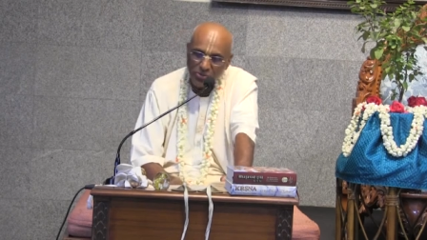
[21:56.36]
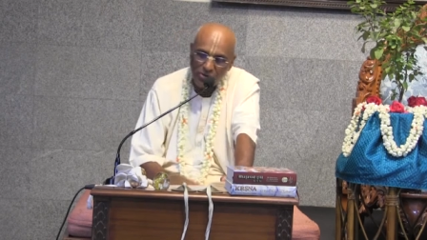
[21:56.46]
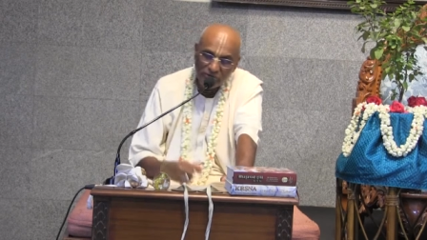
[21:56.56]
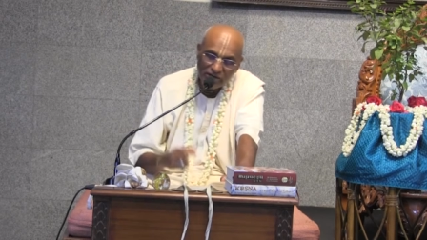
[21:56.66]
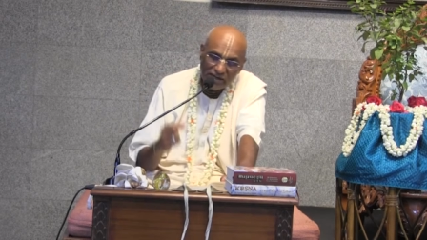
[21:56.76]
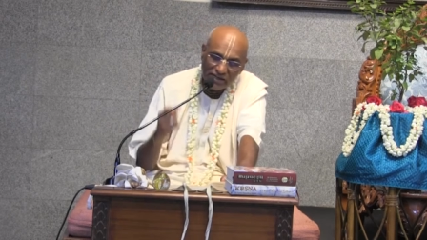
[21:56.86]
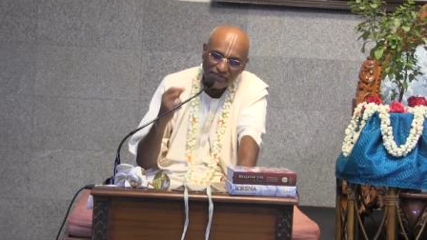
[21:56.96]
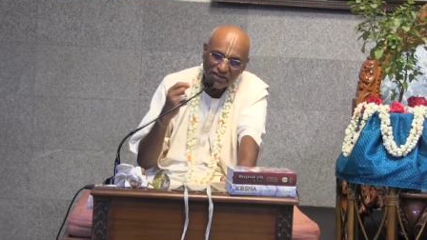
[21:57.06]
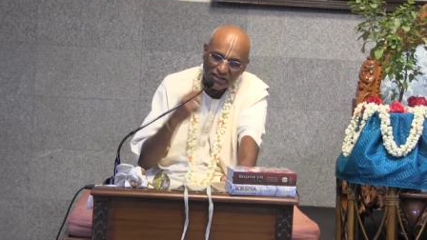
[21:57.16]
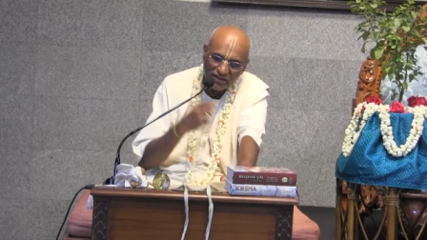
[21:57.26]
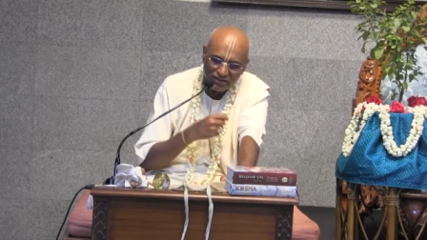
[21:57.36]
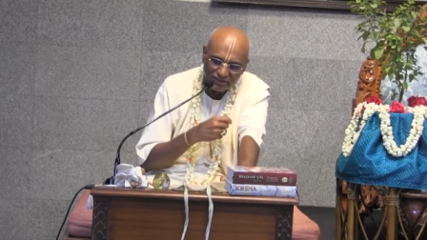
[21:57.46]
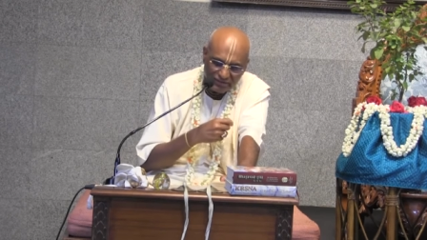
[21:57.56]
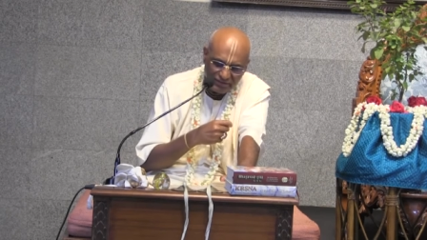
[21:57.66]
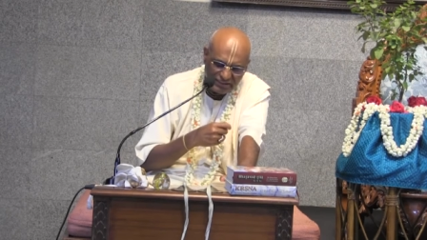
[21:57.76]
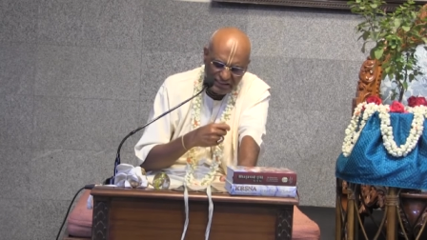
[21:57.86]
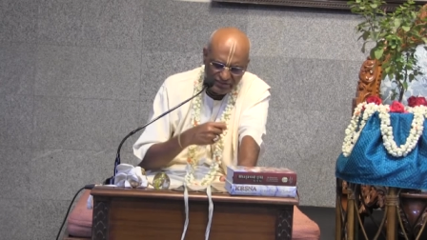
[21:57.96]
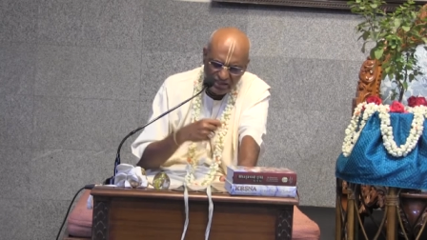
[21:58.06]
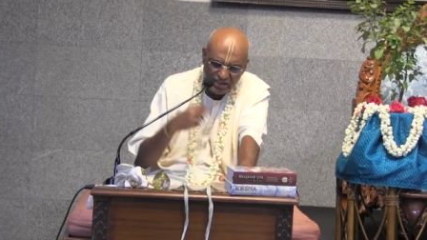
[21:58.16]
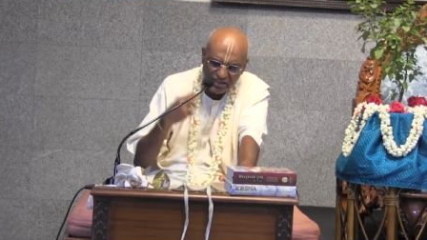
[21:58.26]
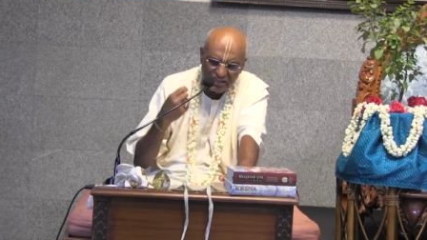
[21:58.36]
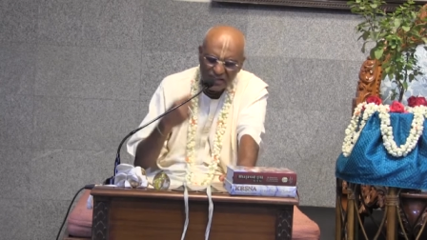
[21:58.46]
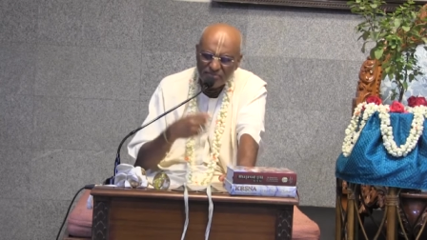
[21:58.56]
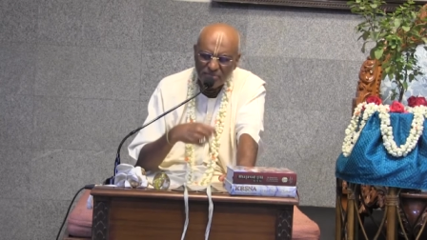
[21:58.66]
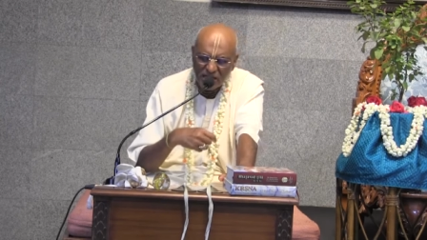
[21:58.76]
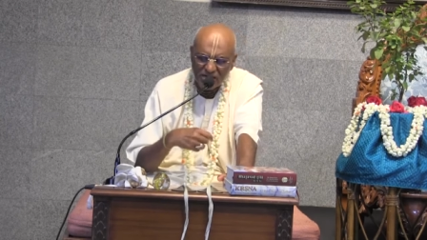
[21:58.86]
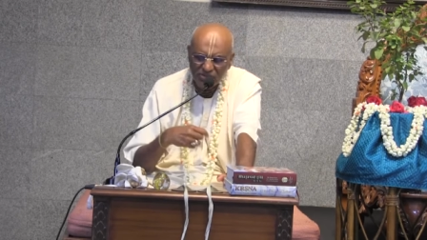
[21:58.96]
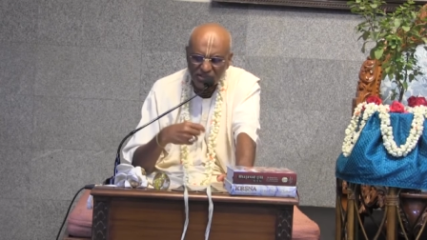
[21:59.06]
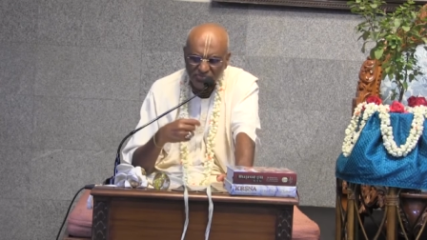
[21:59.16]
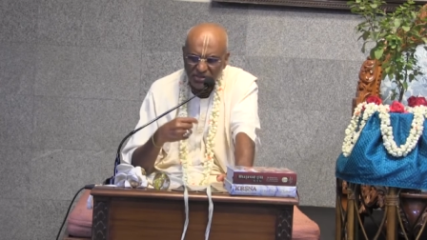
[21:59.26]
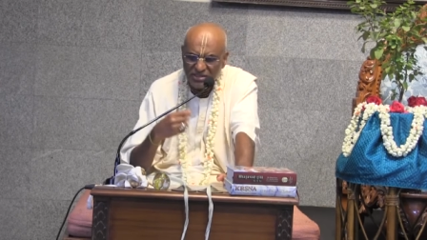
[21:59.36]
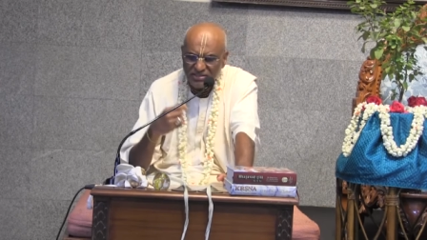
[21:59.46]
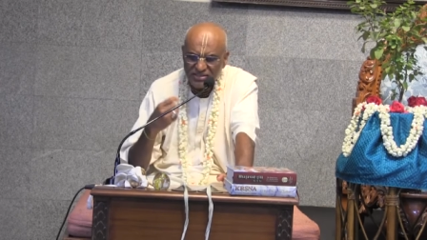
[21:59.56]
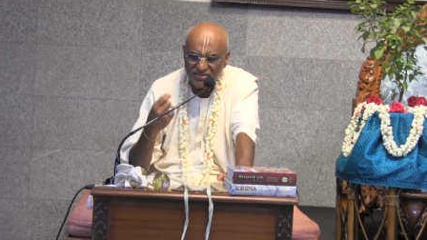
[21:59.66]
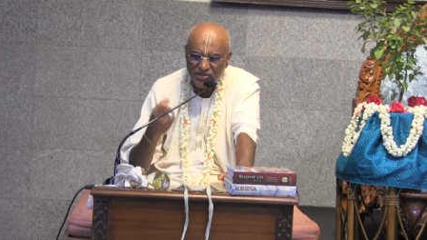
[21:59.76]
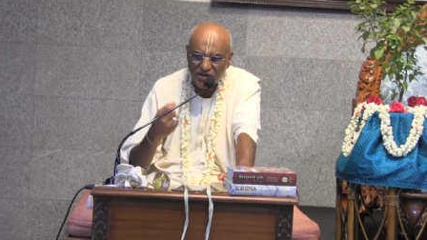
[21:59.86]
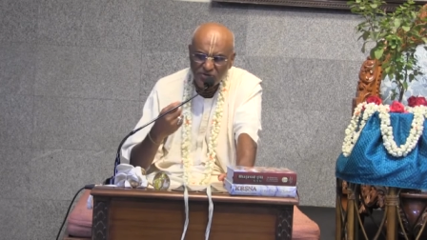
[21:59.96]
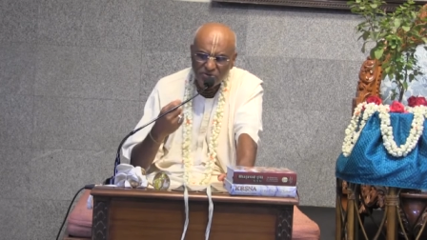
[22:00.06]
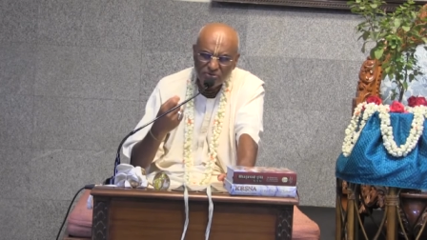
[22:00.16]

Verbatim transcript: overnight we cannot see we are hearing bhagavatam not just not